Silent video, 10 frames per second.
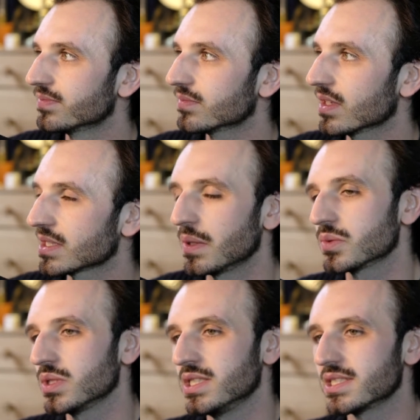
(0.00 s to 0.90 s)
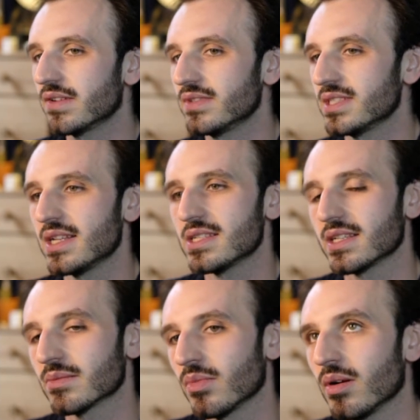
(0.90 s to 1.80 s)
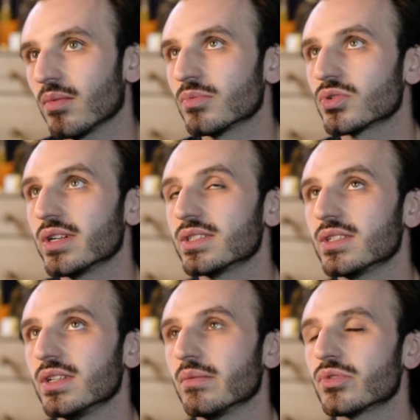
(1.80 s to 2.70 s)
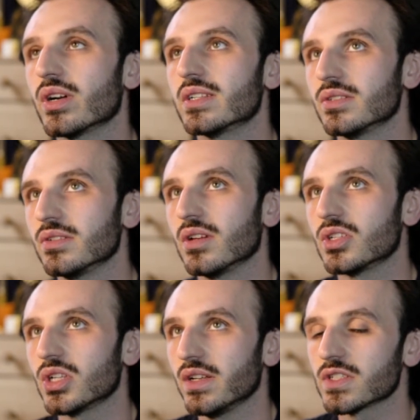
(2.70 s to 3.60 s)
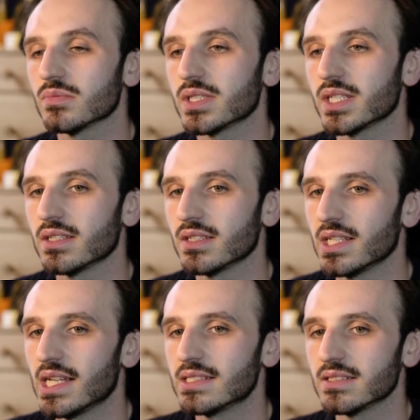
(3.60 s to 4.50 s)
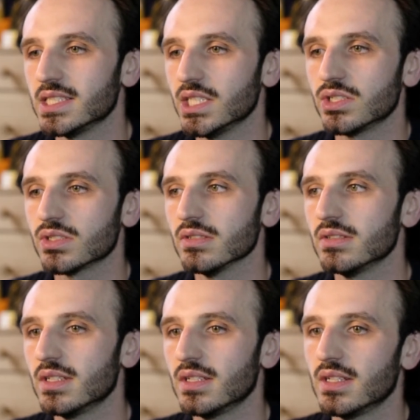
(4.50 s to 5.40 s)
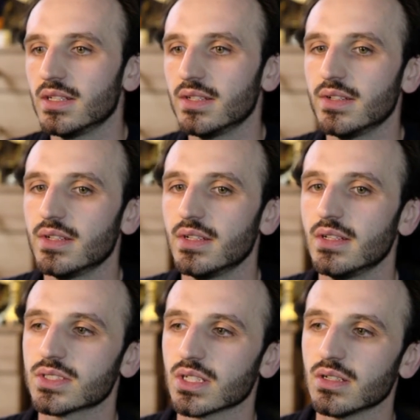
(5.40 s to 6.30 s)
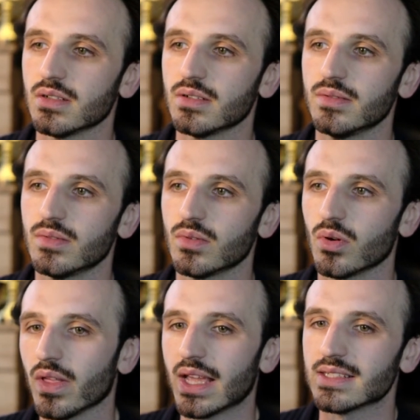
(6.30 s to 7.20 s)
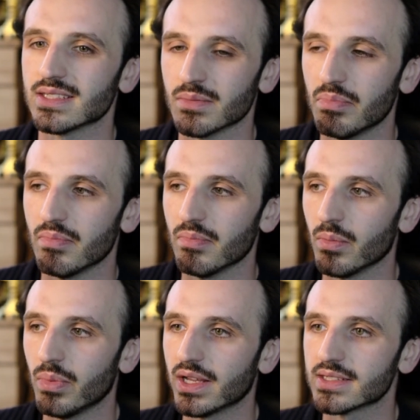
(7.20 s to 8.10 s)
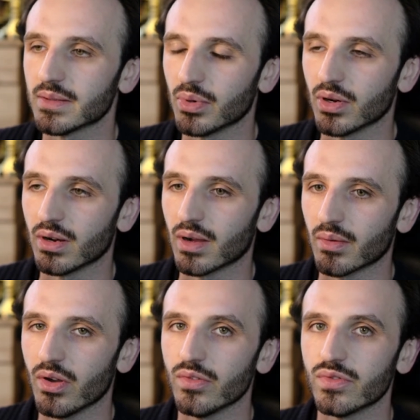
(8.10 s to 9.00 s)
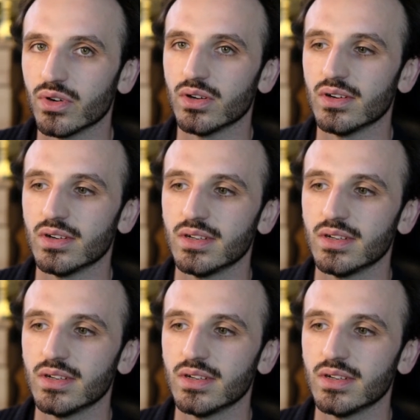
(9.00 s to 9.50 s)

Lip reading: suppose with the 70s, 80s thing, I'm trying to achieve something that isn't digital. So, well, the 80s a bit into it, but I'm going for